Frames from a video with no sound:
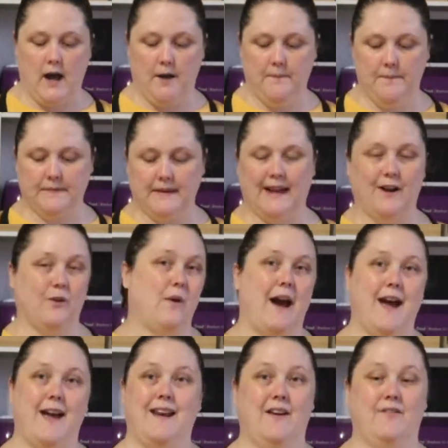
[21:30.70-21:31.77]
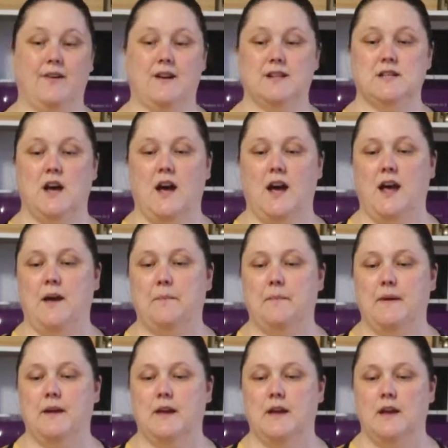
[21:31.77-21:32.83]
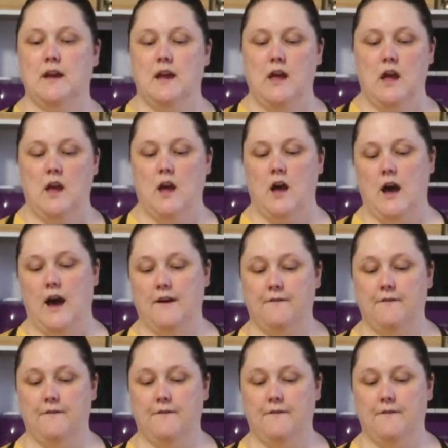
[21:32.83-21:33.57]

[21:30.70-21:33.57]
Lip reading: get it right every time. I